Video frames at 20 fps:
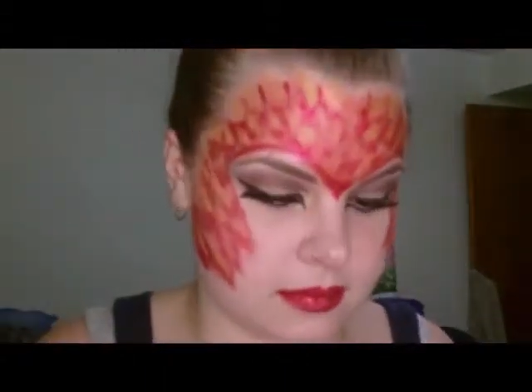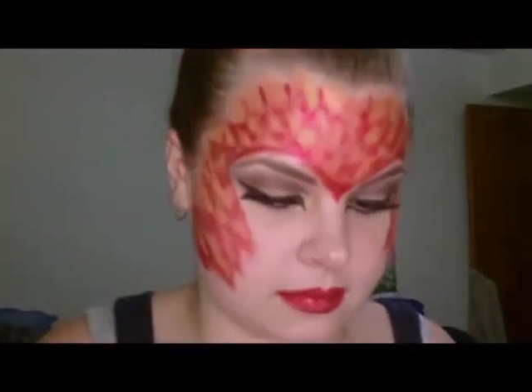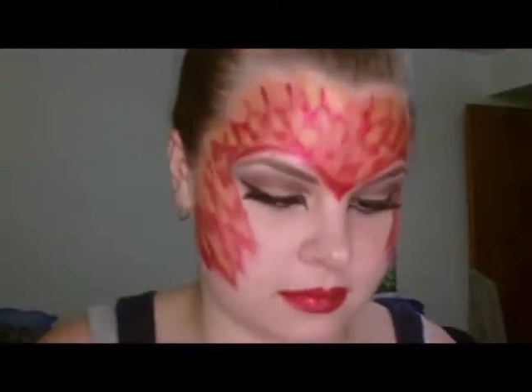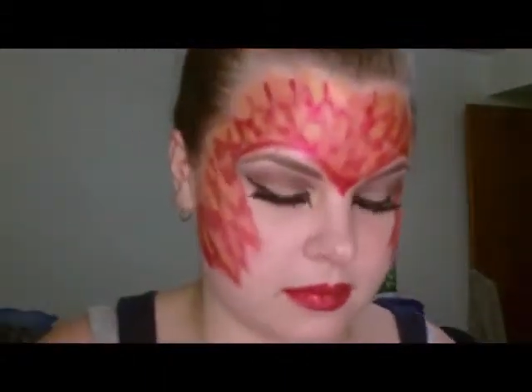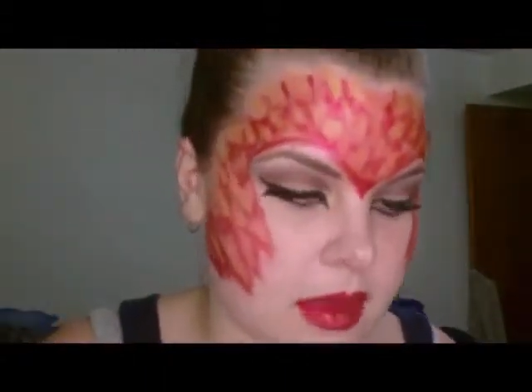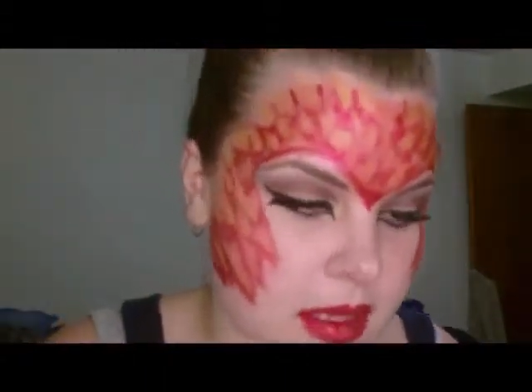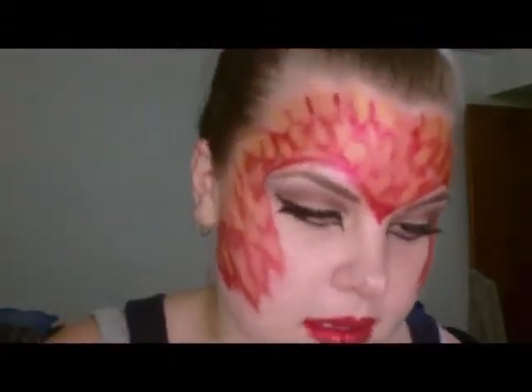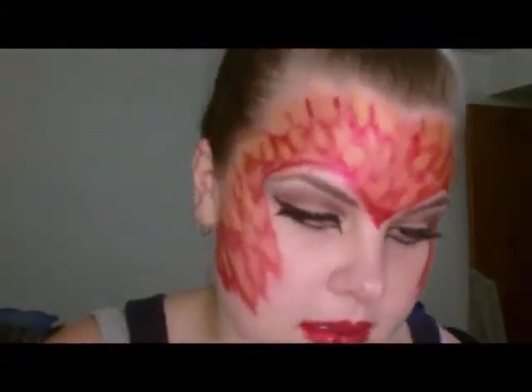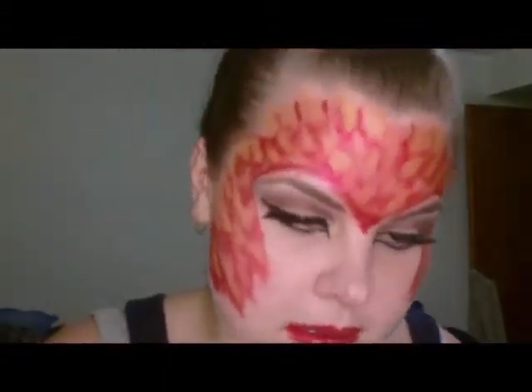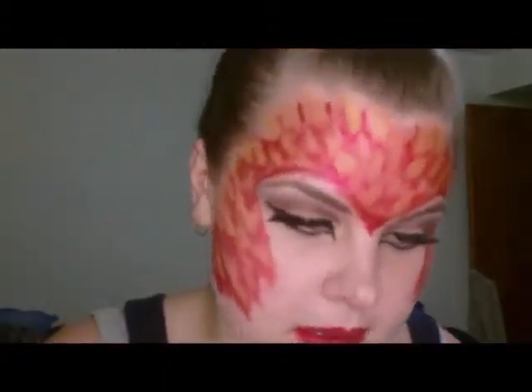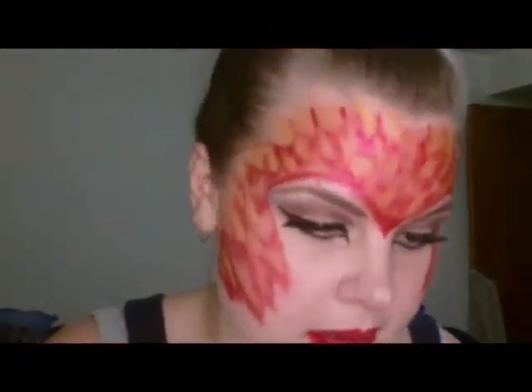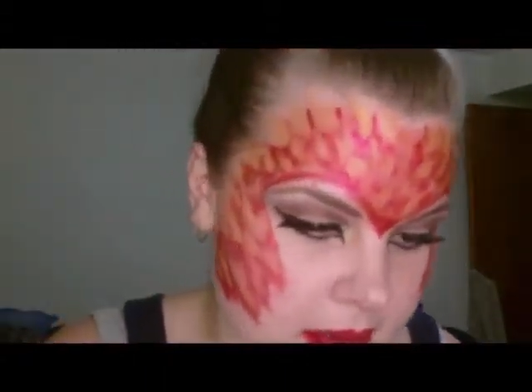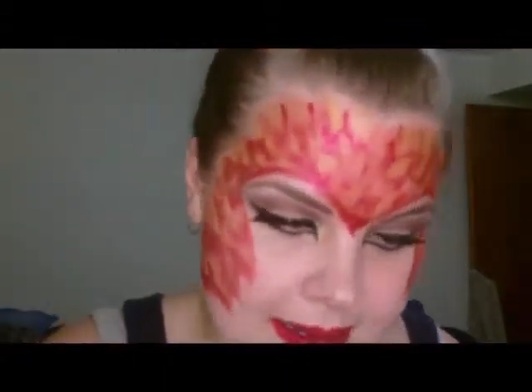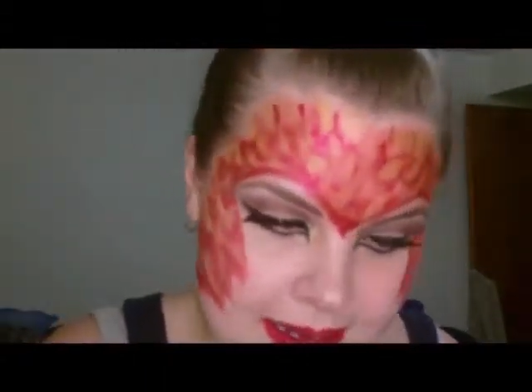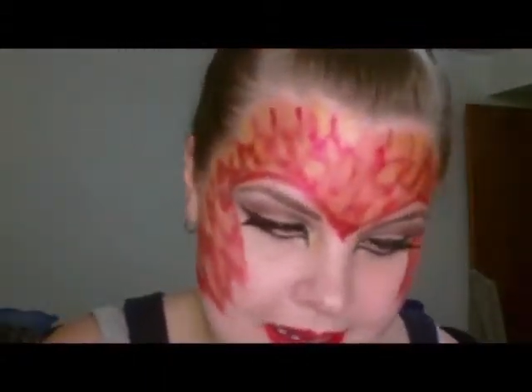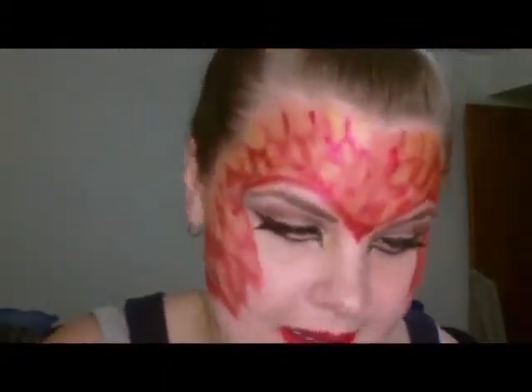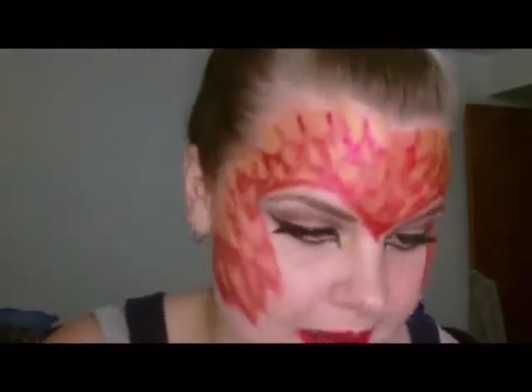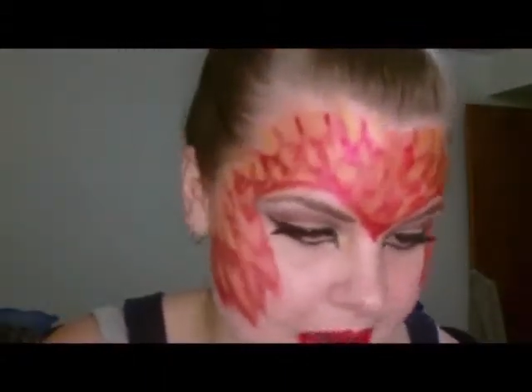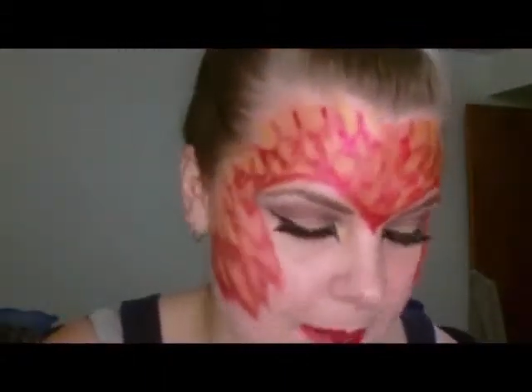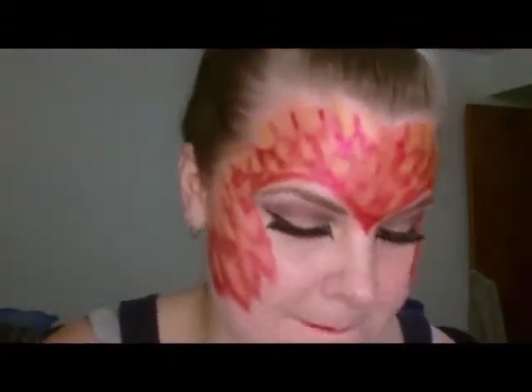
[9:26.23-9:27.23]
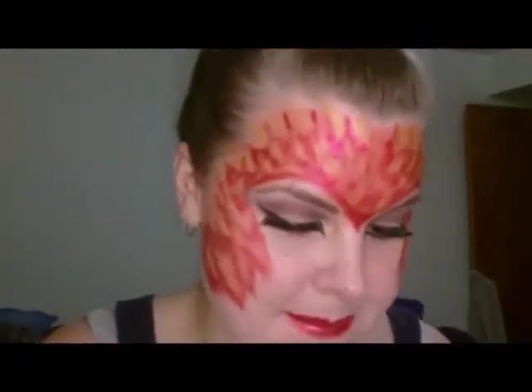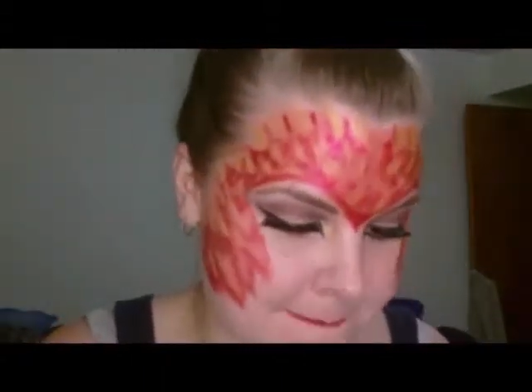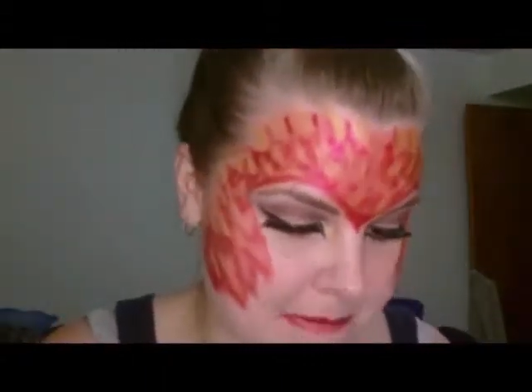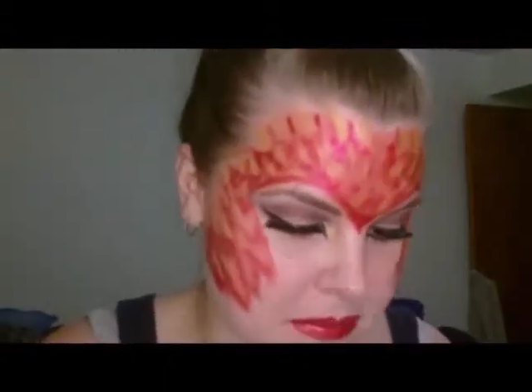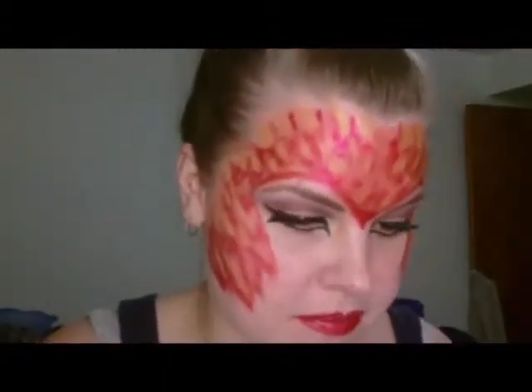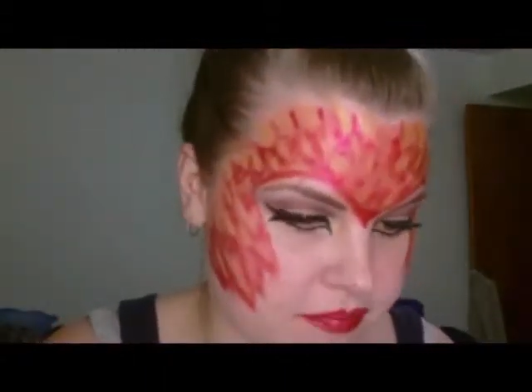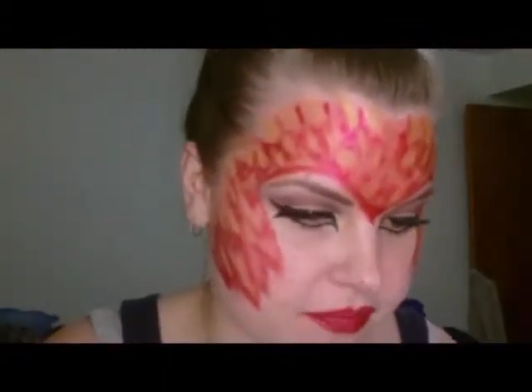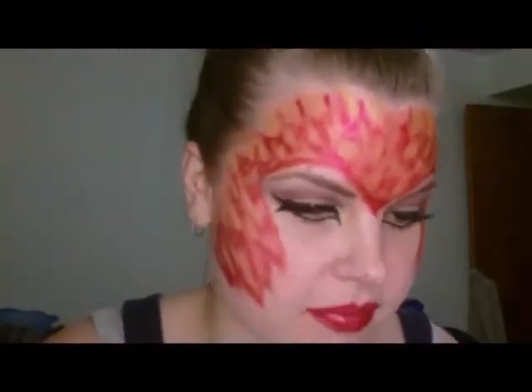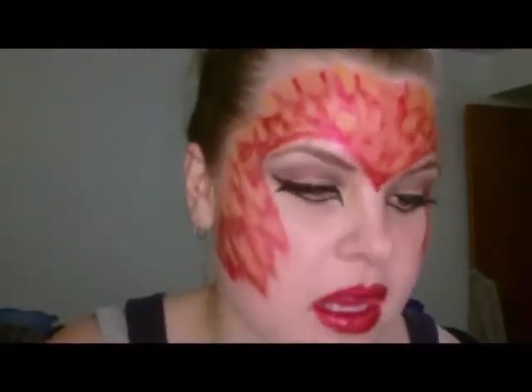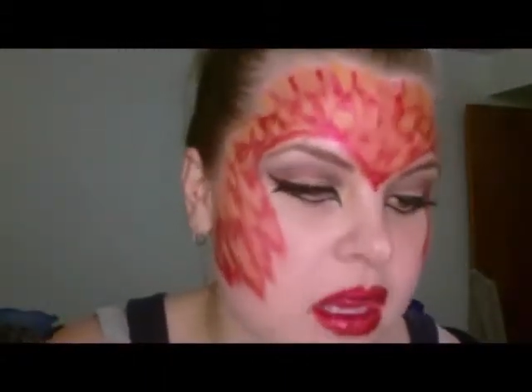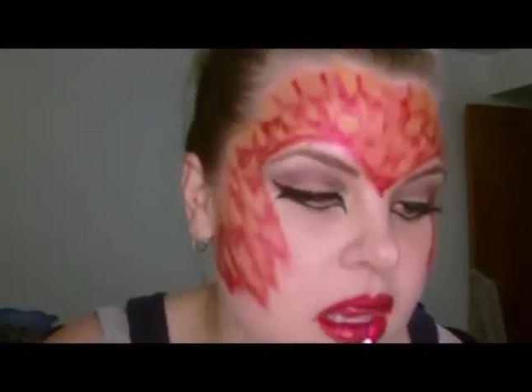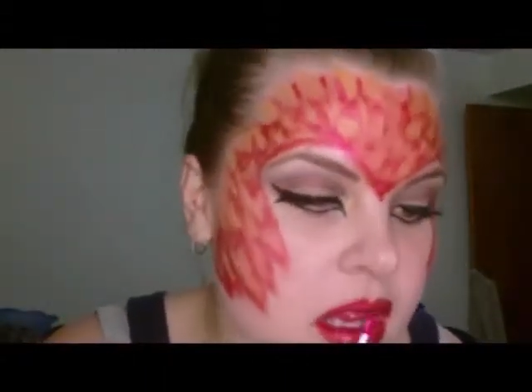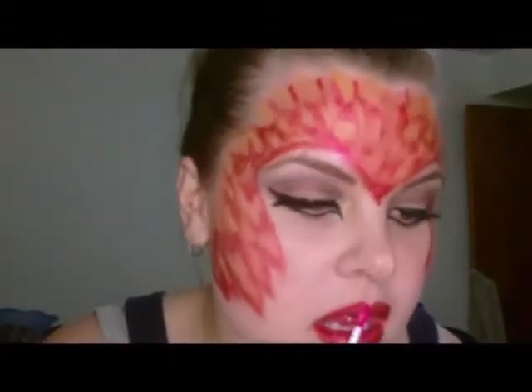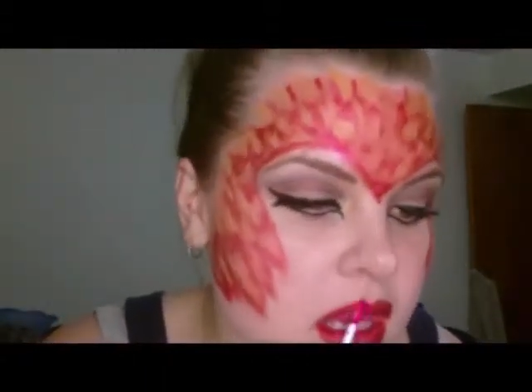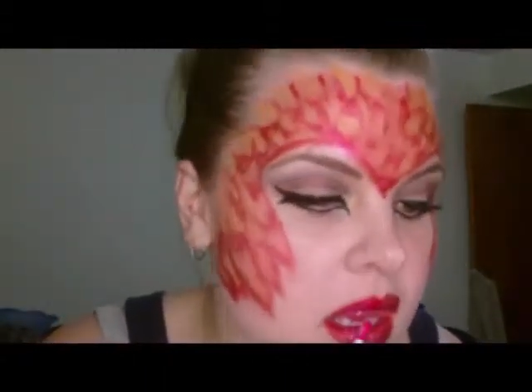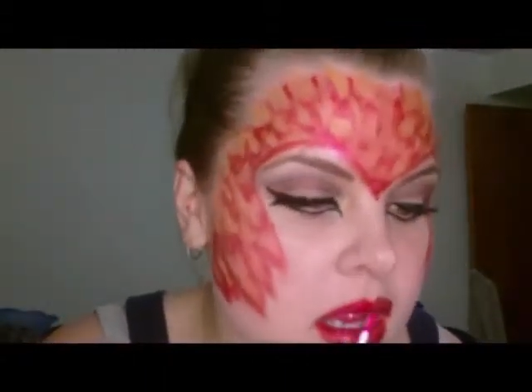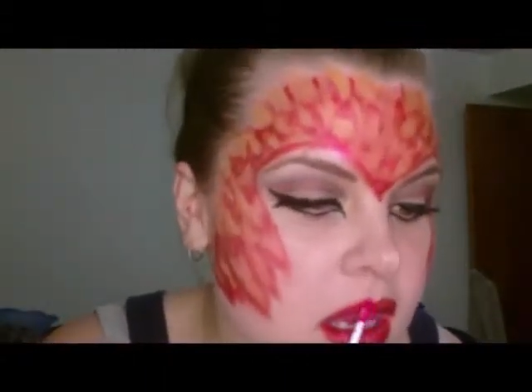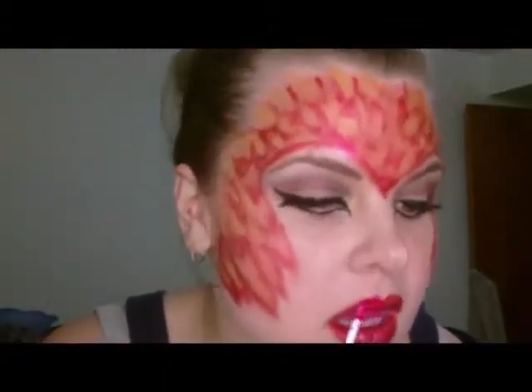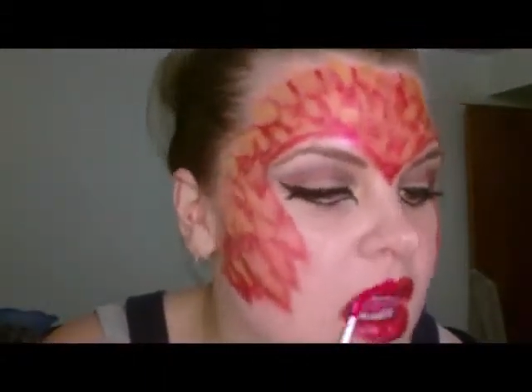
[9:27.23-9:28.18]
CoverGirl's Wet Slicks